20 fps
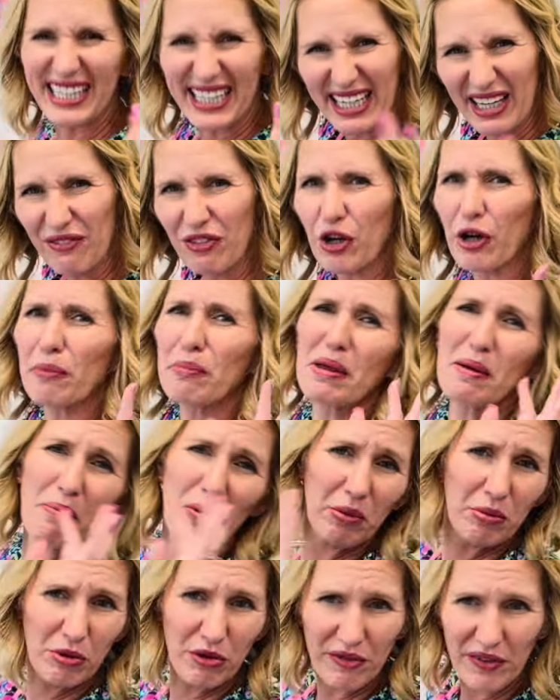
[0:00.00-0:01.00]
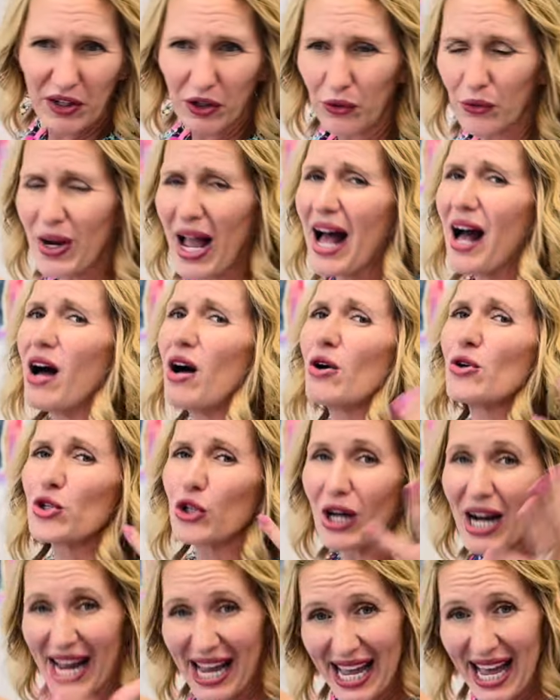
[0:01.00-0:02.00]
if there are people moving around,
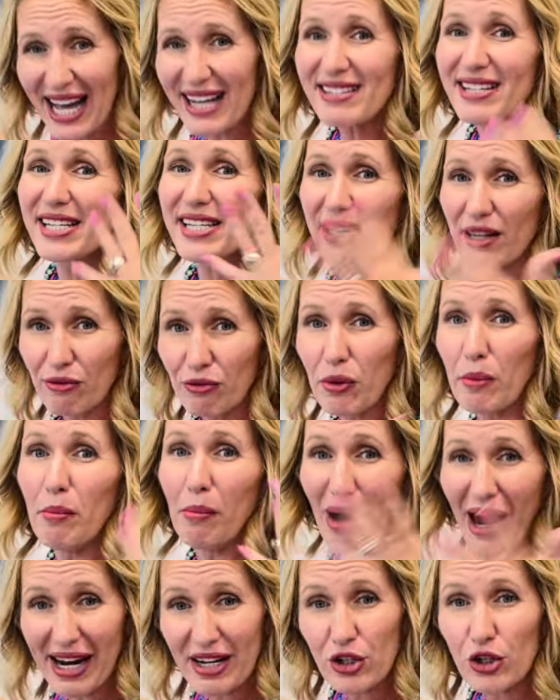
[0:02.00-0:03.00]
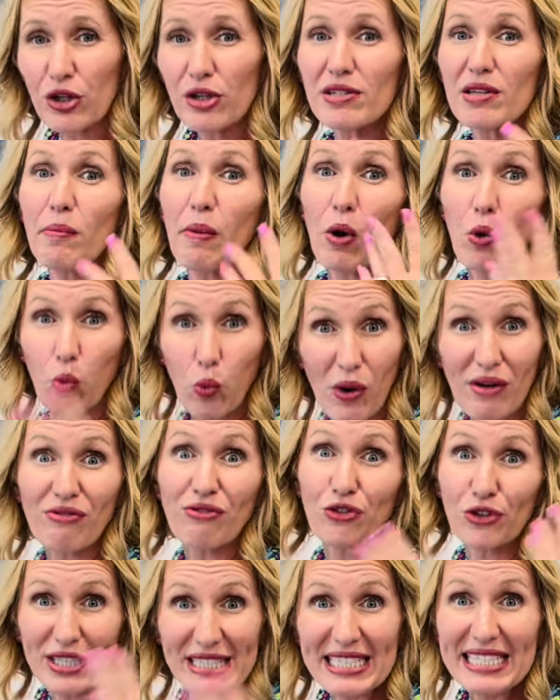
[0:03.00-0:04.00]
or I had to give reminders about what
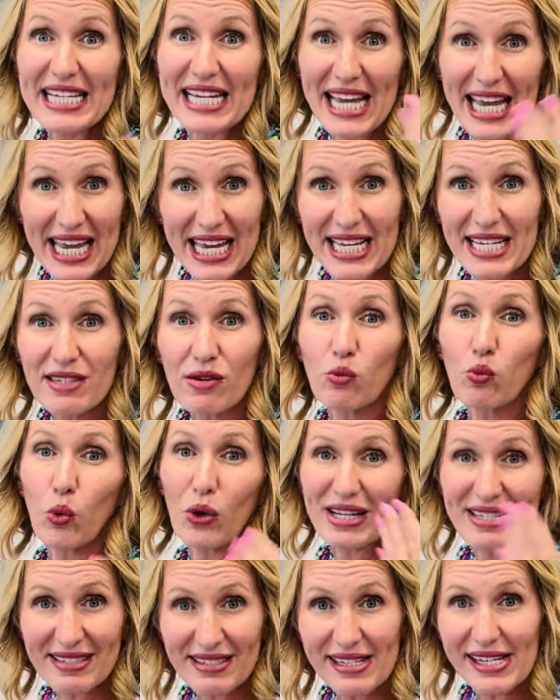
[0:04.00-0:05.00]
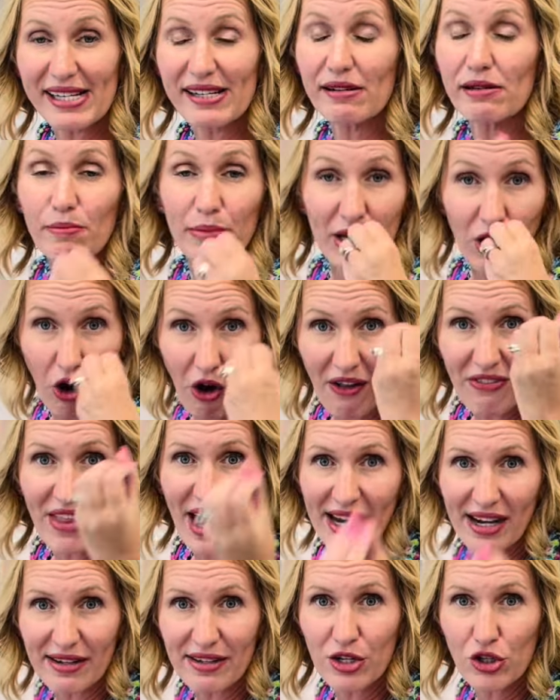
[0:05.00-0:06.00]
freezing is and what is needed beyond
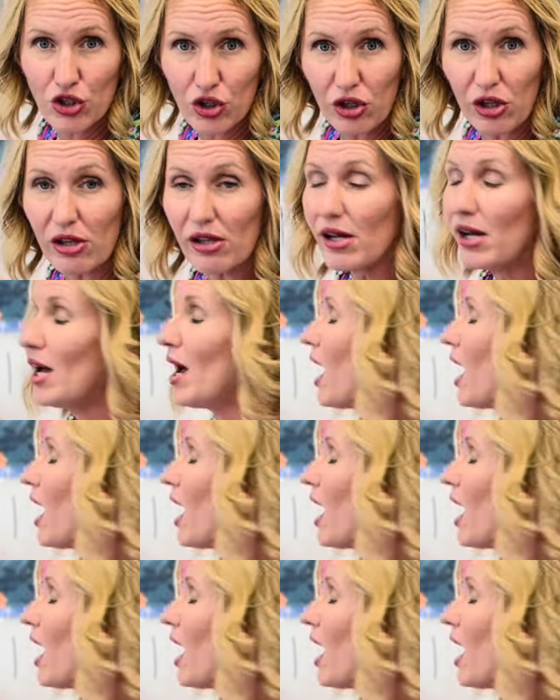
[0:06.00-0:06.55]
that initial